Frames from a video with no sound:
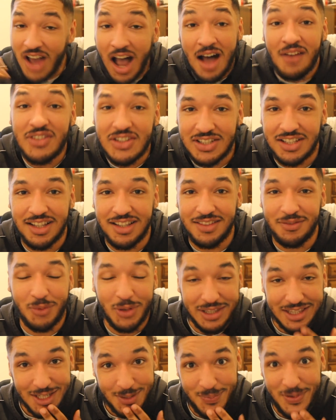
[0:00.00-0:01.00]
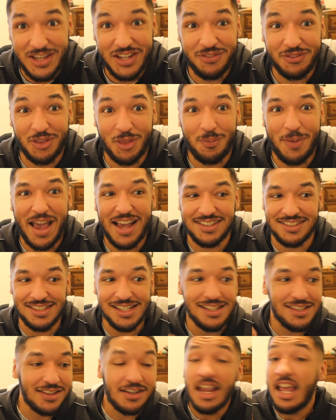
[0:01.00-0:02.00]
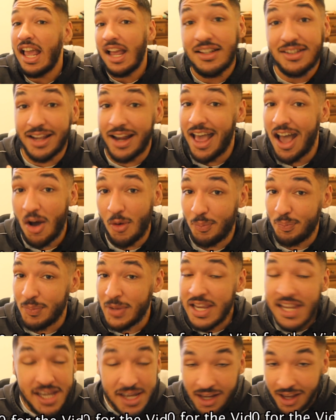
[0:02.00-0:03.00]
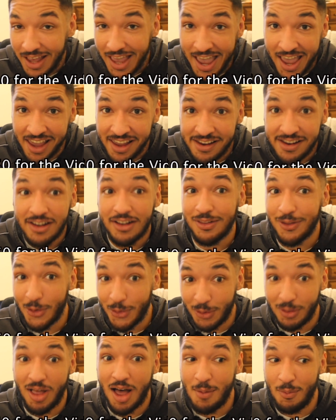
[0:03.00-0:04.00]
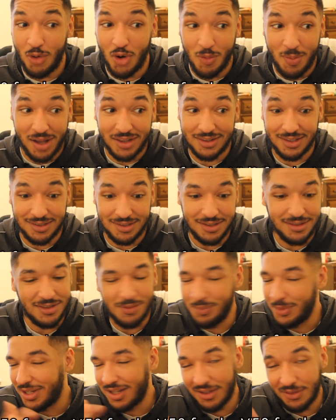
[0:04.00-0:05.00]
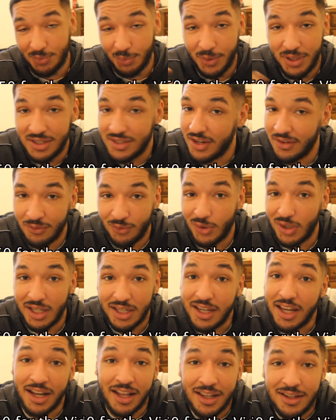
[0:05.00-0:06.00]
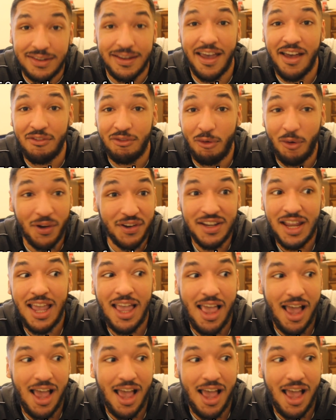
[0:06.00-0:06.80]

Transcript: Obviously, with this being for the past season, it's going to help me learn a lot more about the season, because we didn't really get into F1,